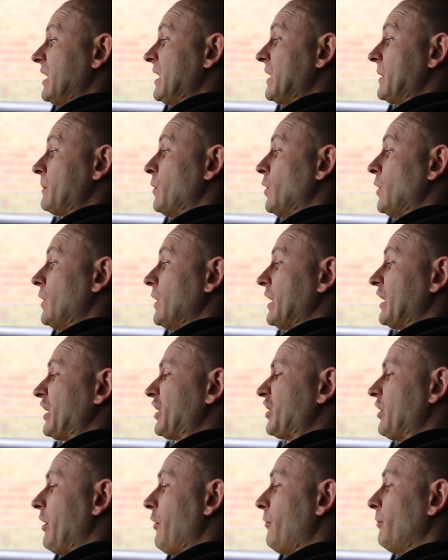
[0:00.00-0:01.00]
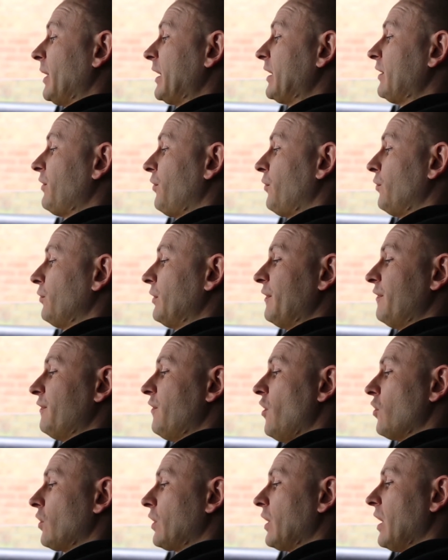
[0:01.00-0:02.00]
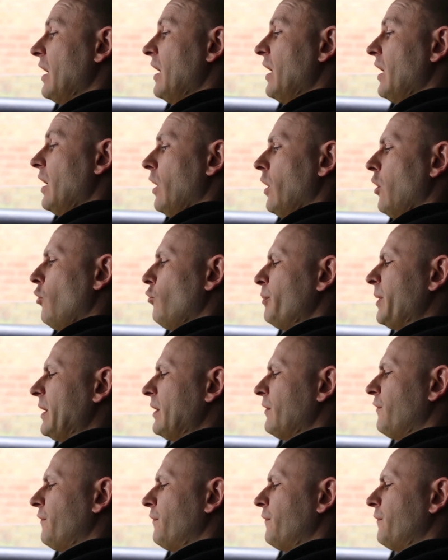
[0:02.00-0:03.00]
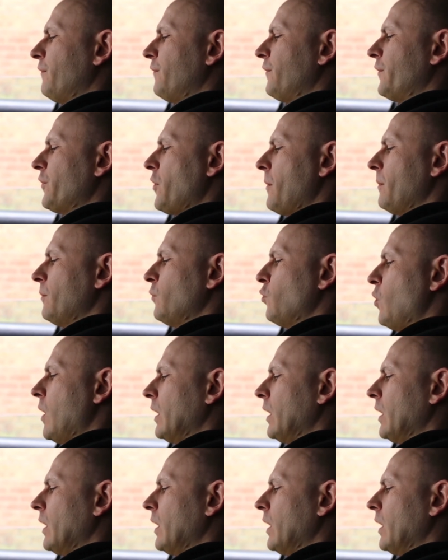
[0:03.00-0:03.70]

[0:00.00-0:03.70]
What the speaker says: This morning, stumbling through the fog, loping from